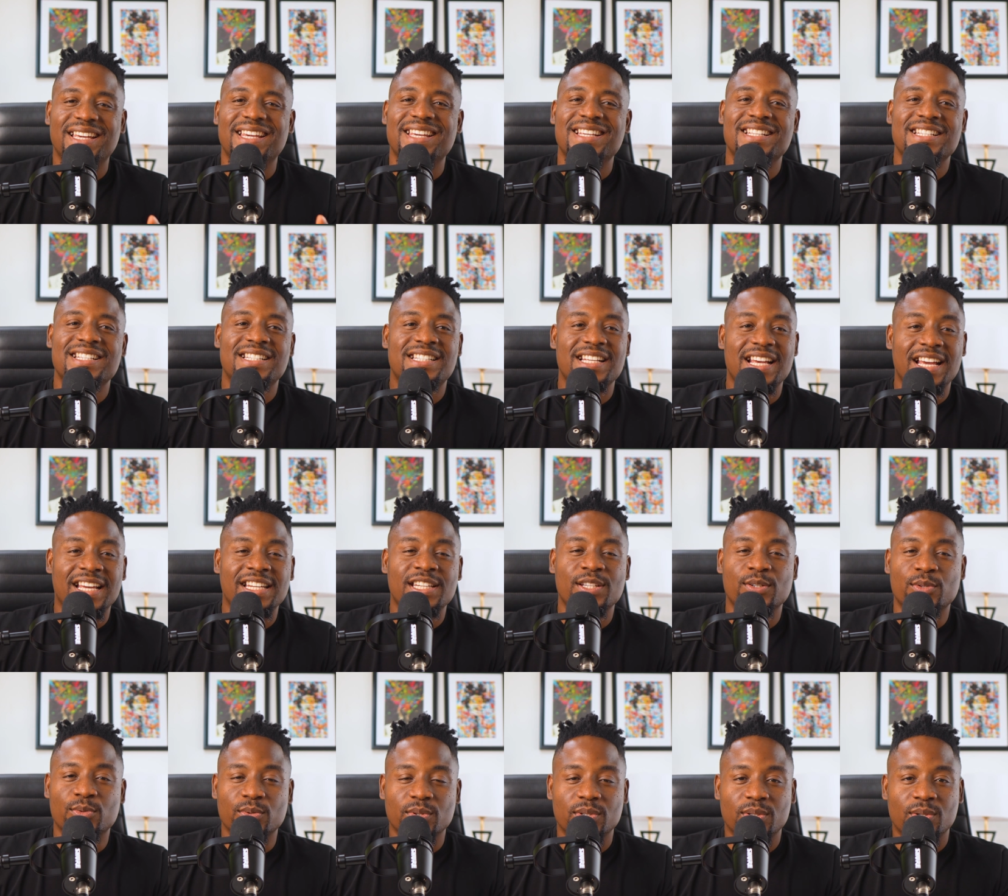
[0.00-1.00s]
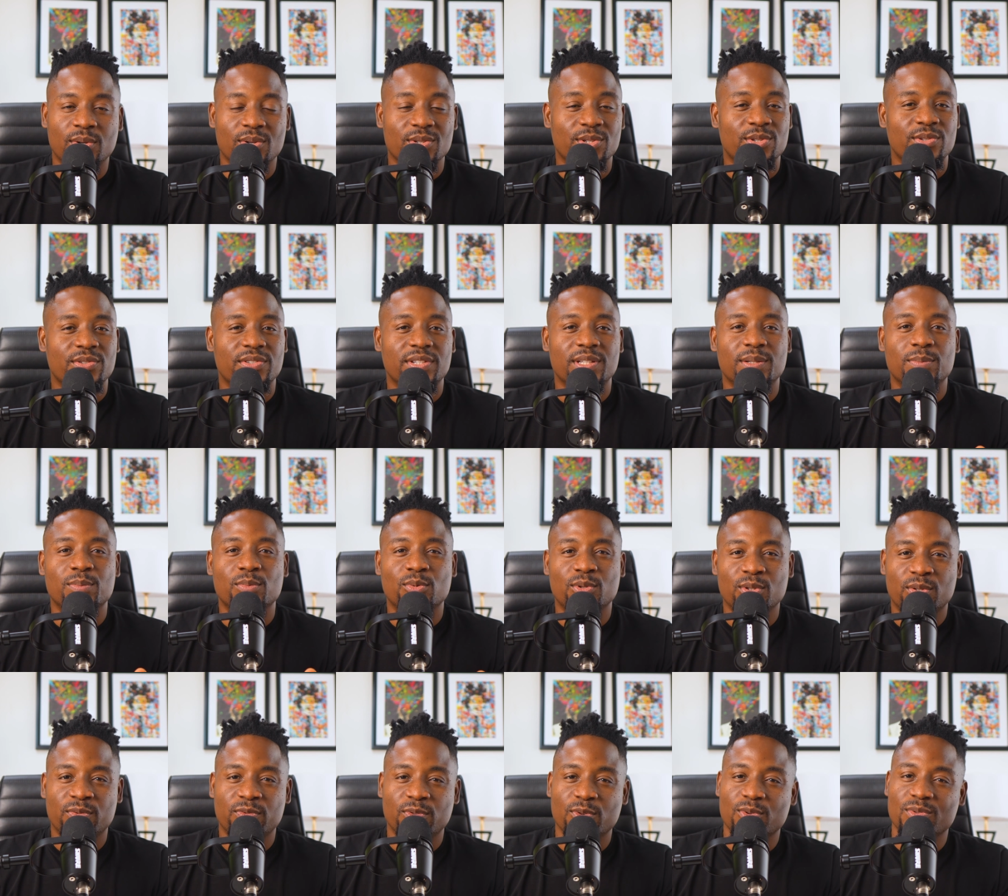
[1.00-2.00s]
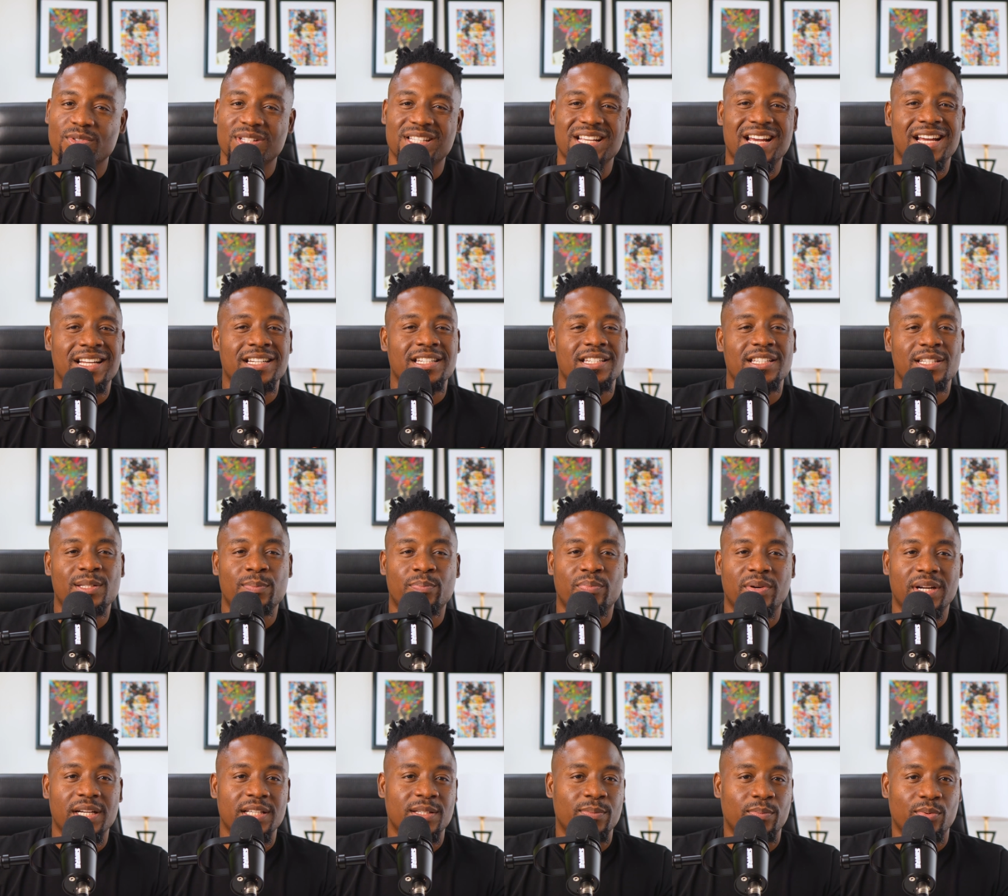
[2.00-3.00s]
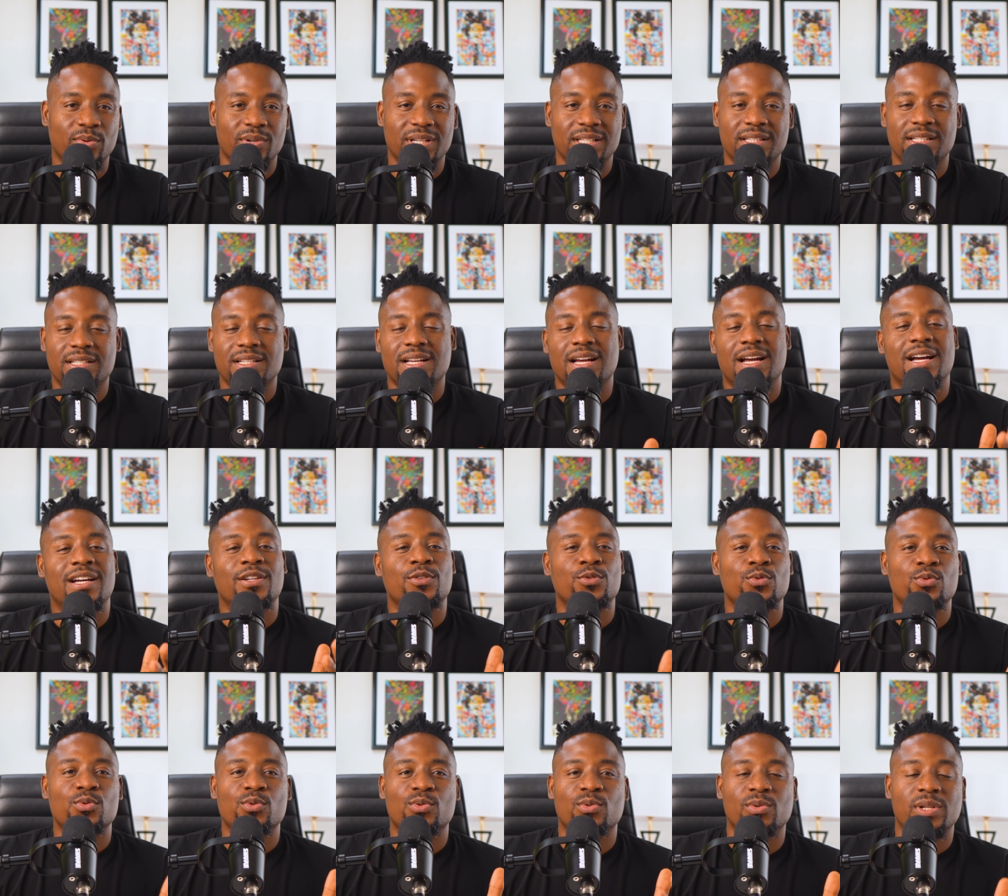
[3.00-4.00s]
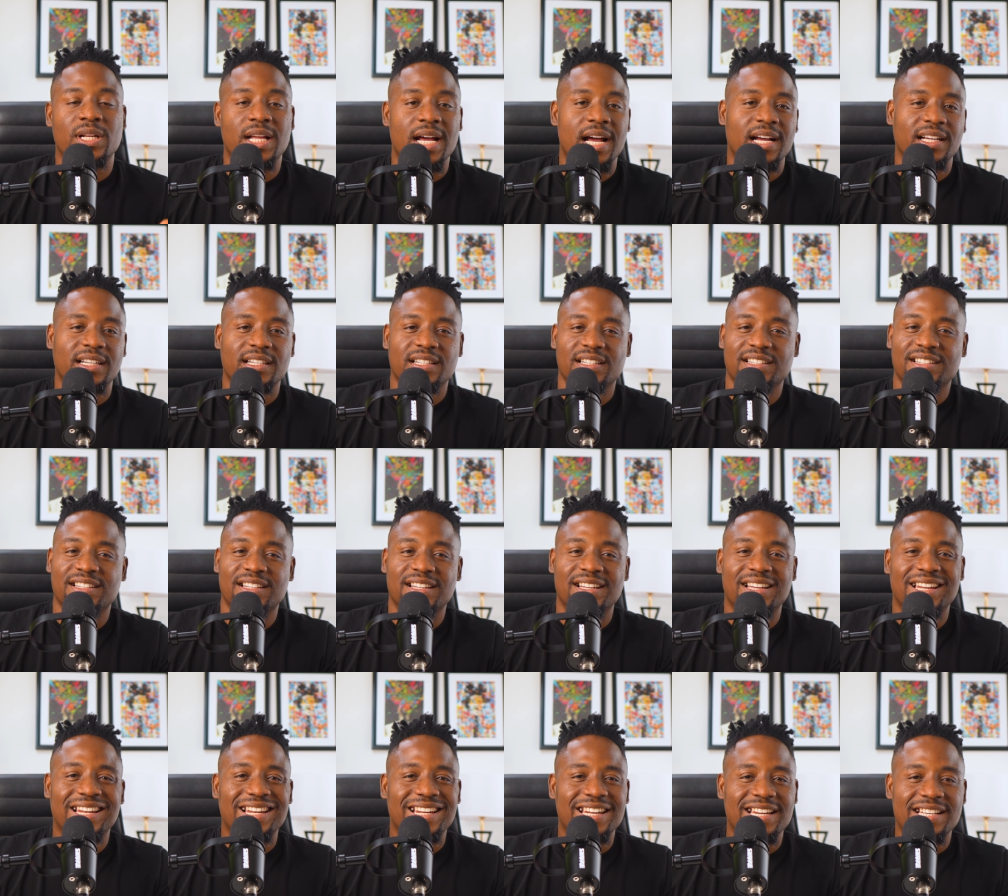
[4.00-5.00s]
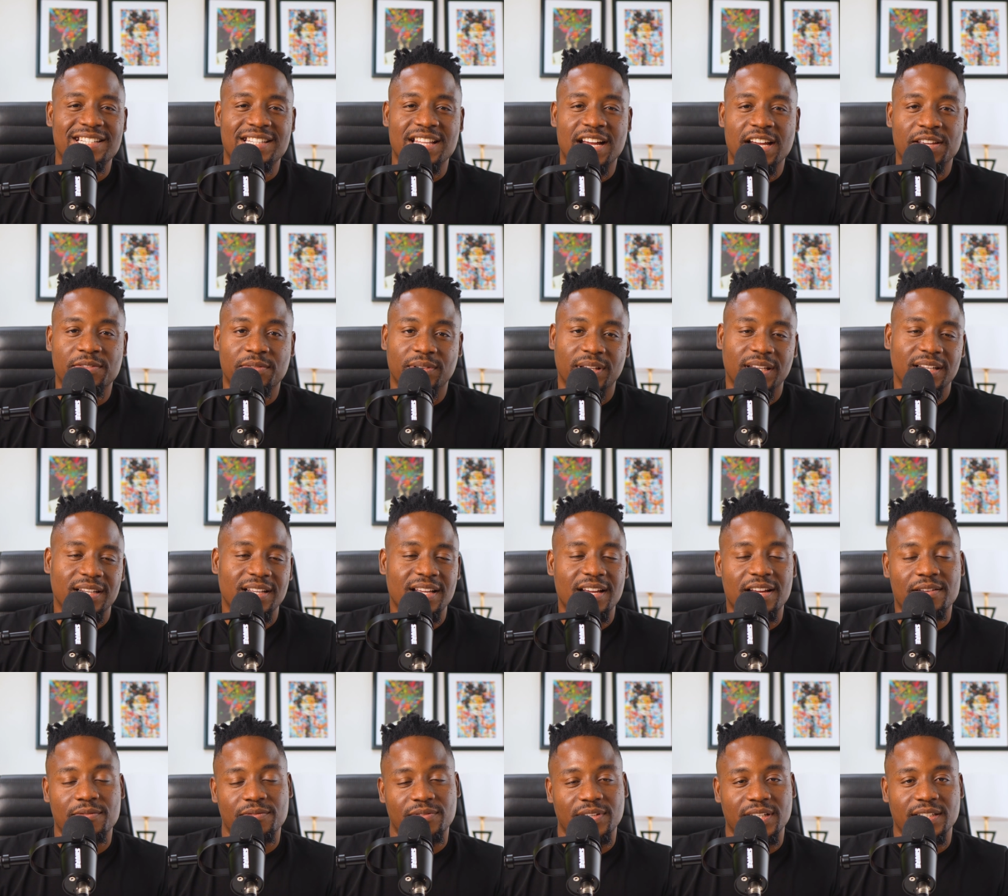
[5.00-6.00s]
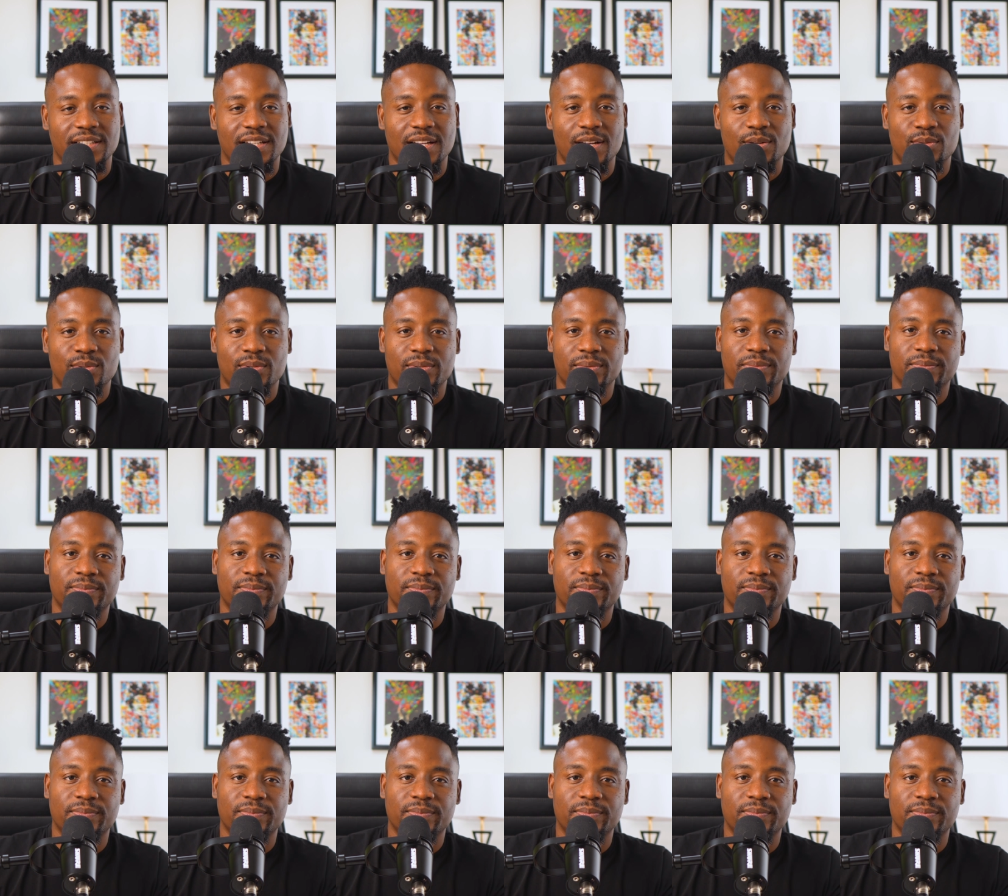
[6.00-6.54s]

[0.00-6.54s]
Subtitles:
Is it any good considering most phones at this price point are known to lag? Let's dive in and find out.